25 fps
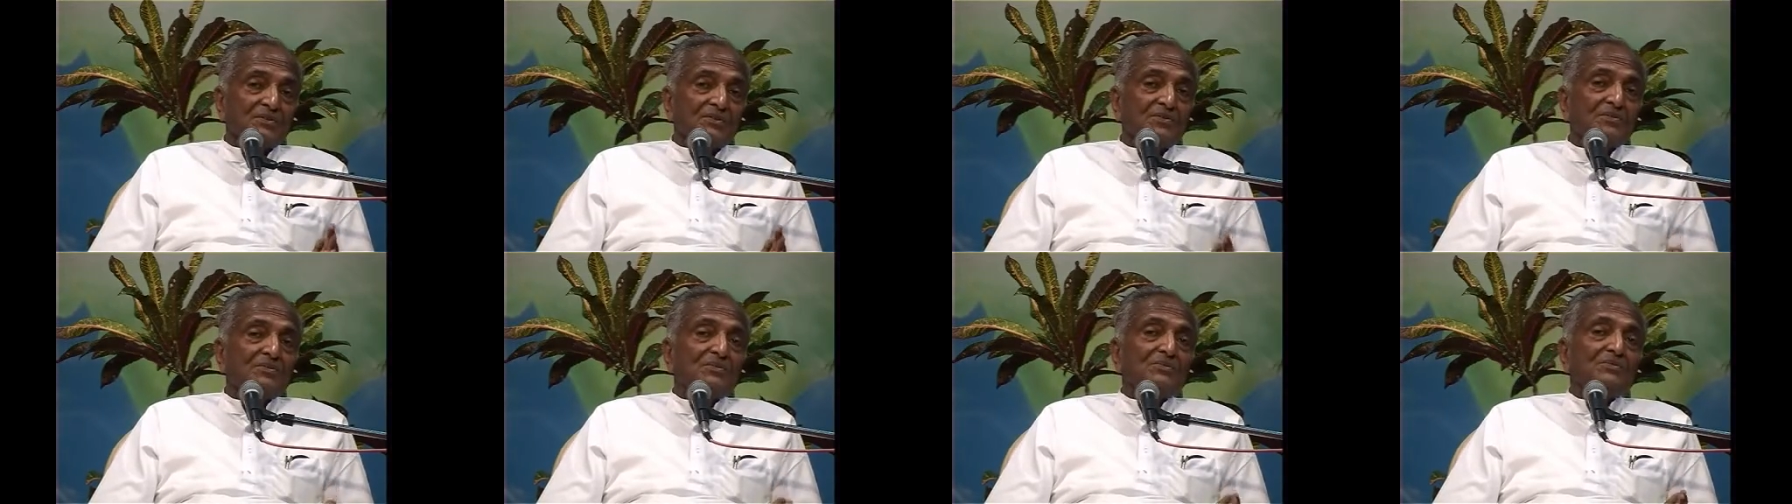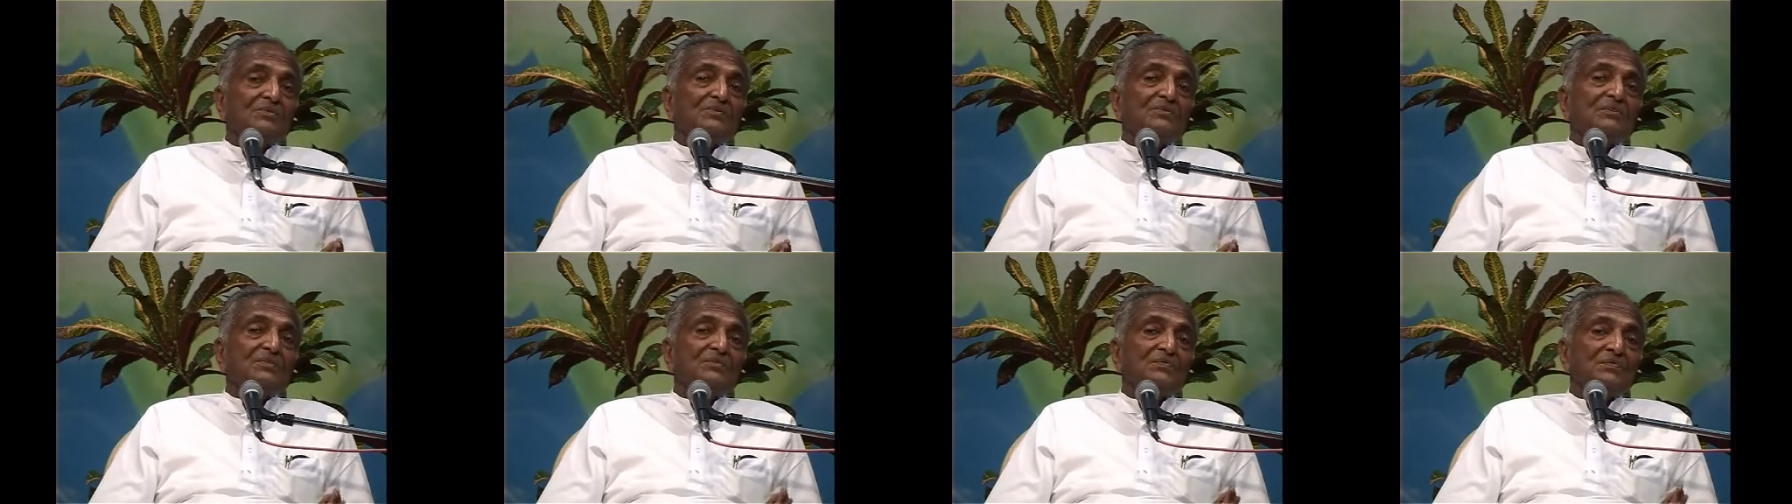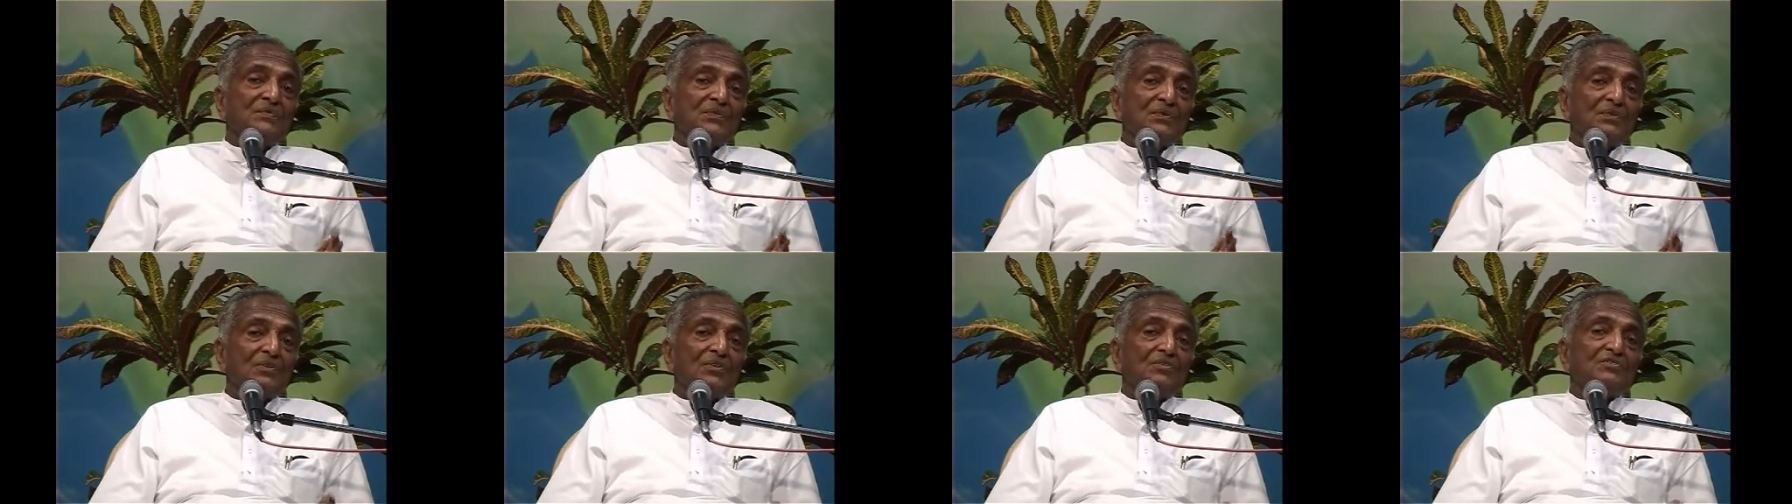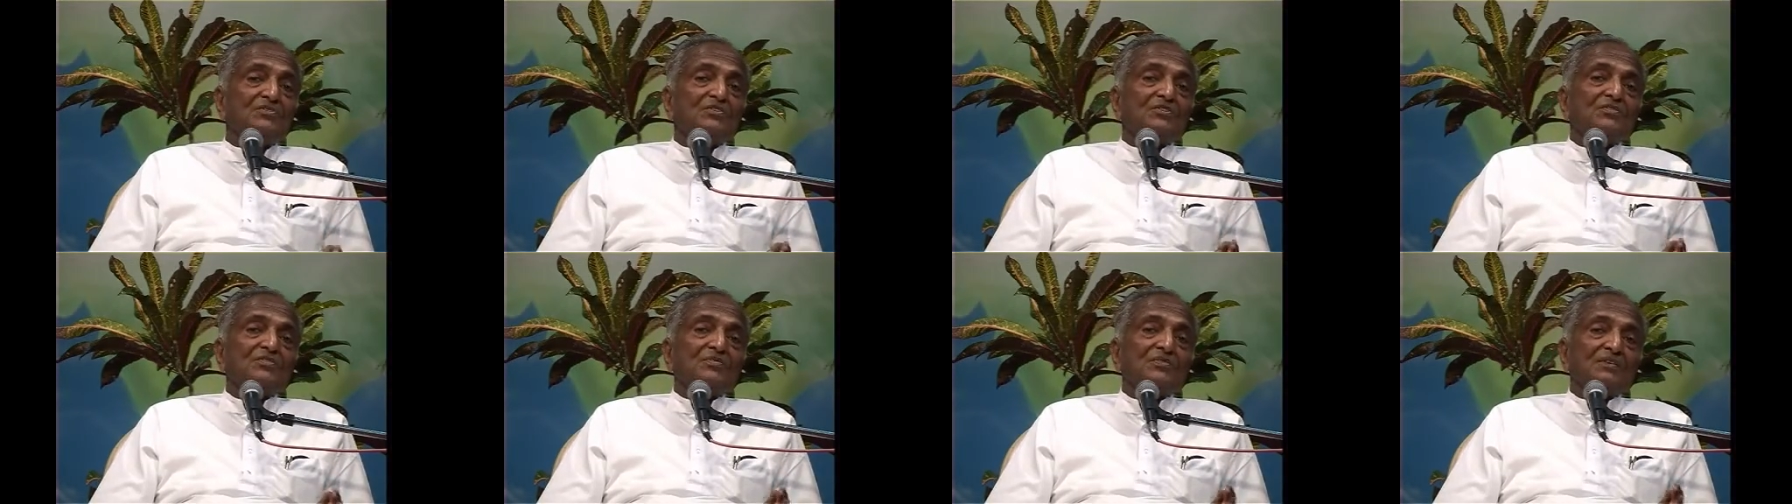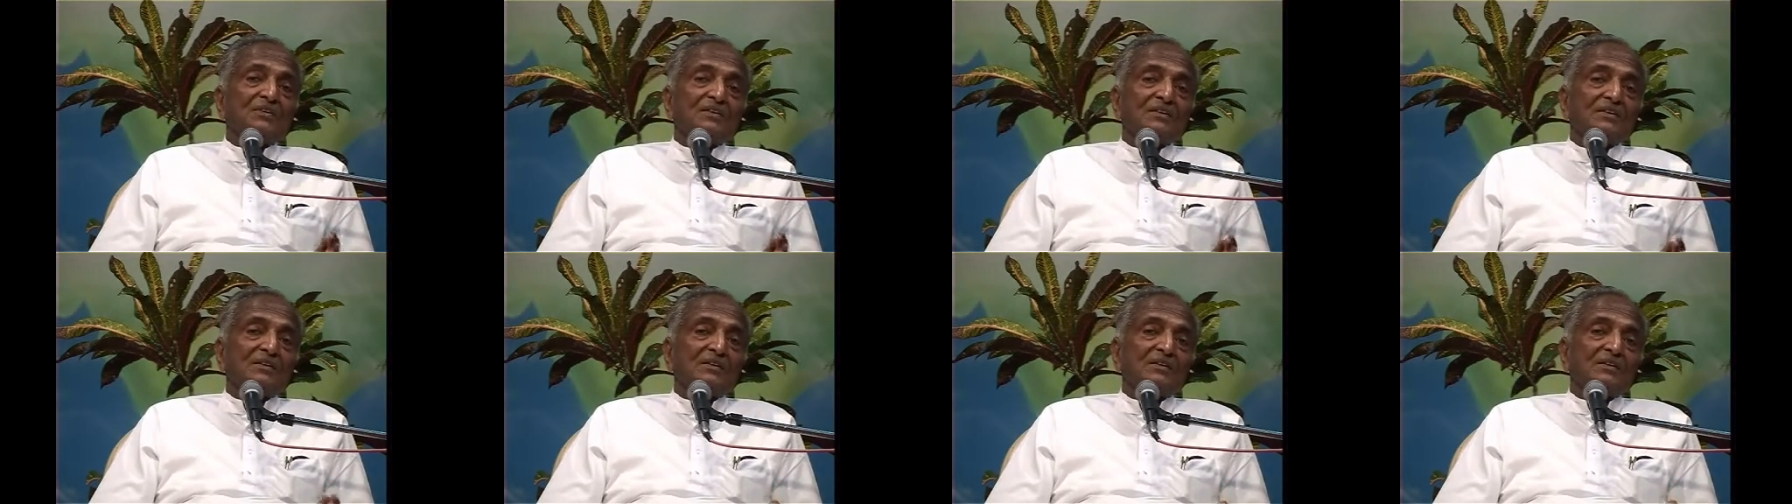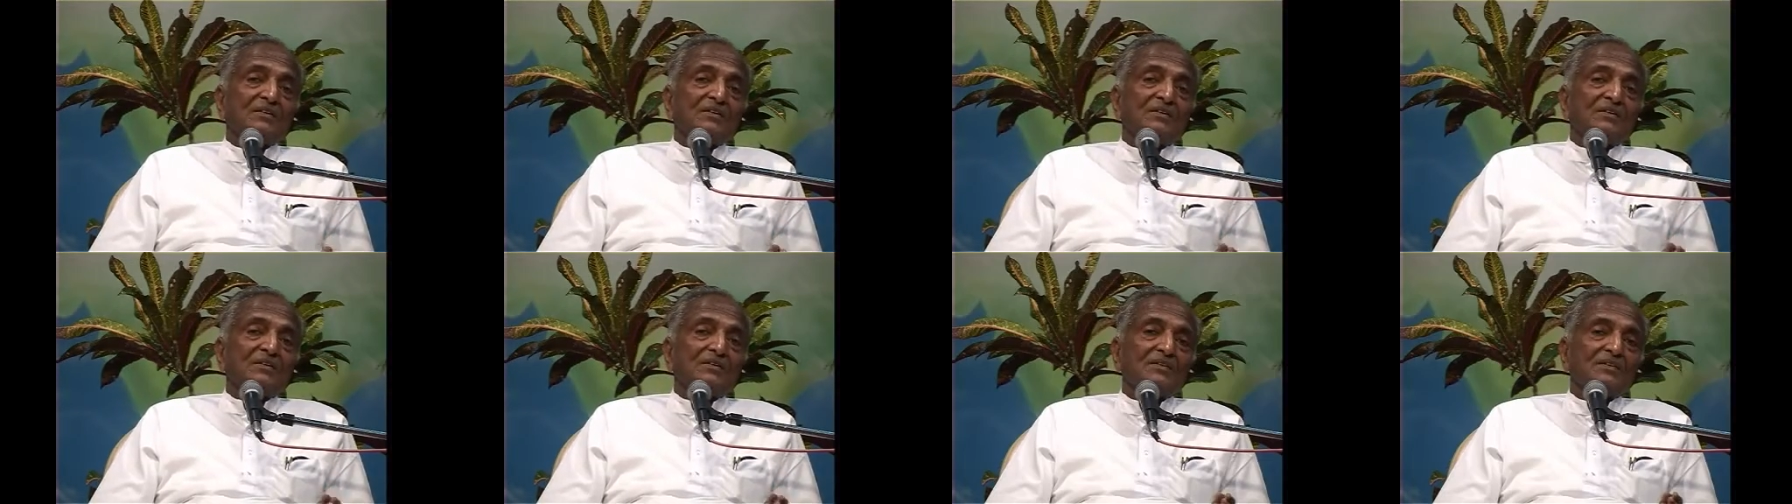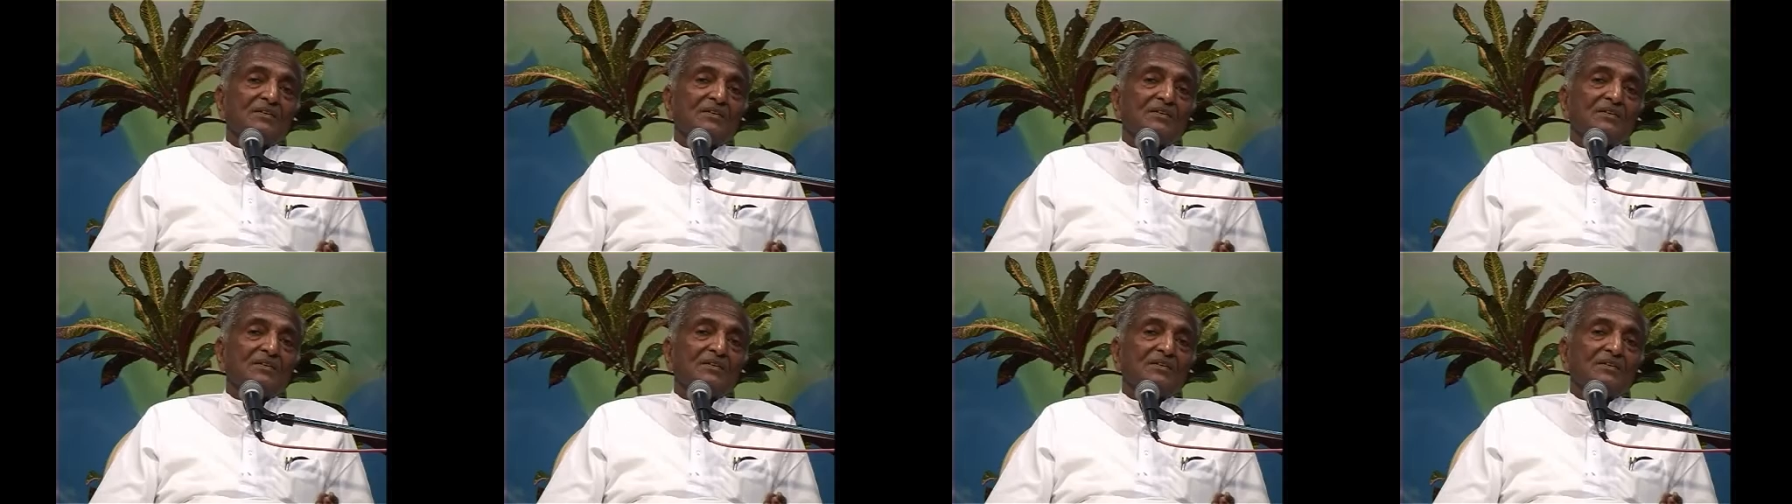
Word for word: to the philosophy